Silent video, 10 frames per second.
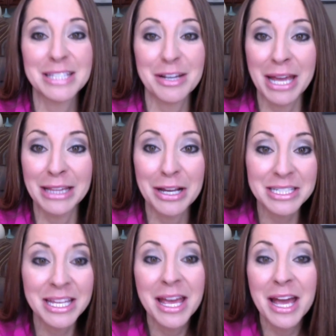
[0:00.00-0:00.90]
catalogs,
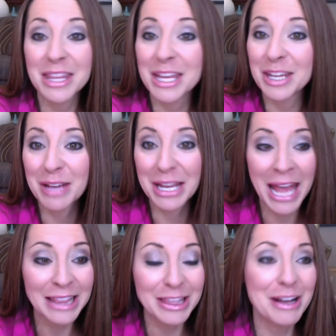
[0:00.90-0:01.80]
that you get
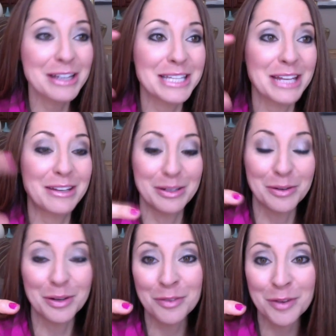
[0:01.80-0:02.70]
catalogs and you get order
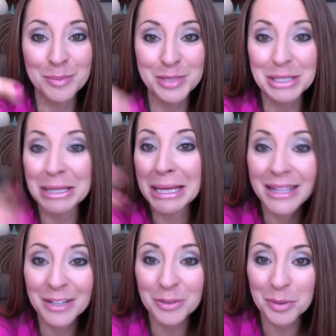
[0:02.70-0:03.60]
forms so you can like
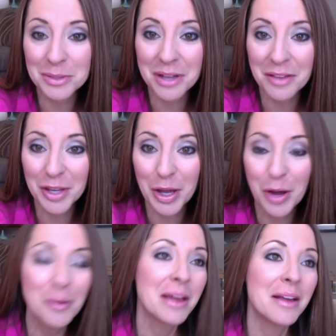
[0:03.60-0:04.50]
collect orders on the go.
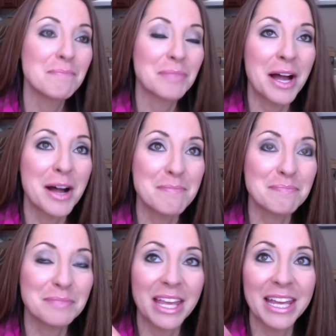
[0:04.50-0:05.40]

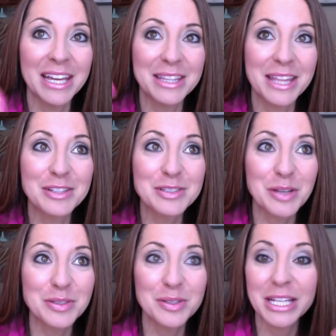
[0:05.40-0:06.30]
And then there's
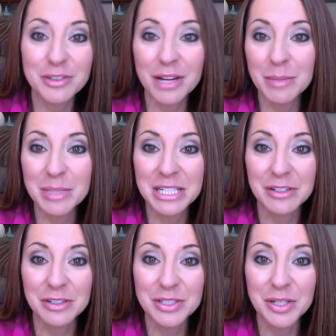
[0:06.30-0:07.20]
also like training
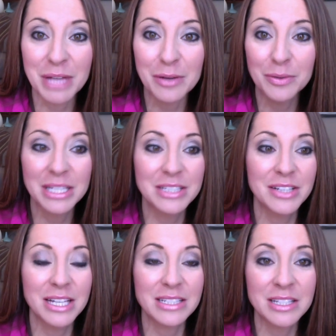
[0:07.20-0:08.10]
materials. So not only do you
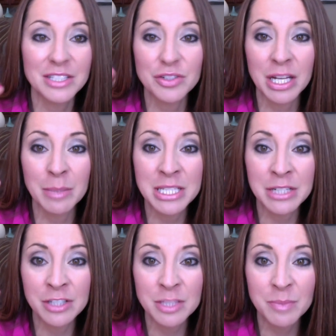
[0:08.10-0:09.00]
get tons of training
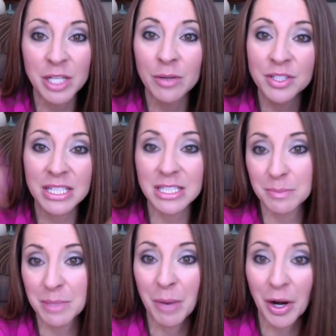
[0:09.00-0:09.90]
materials, but you also get to
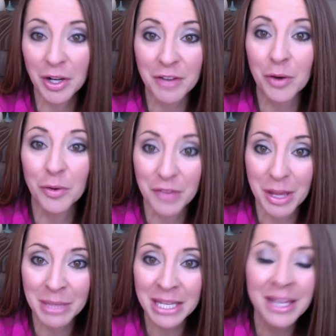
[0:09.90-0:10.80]
be part of our whole
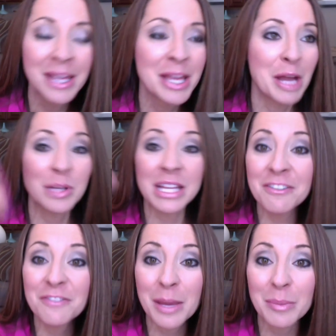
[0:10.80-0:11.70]
family. And we're like a
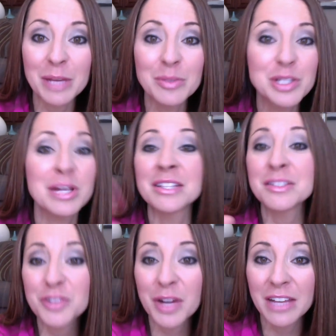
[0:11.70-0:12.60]
family. We do tons of
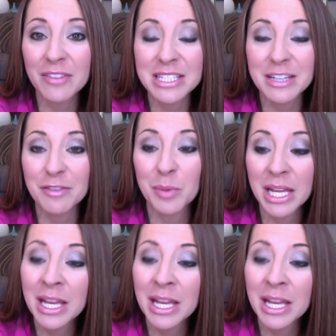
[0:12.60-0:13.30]
training events every week.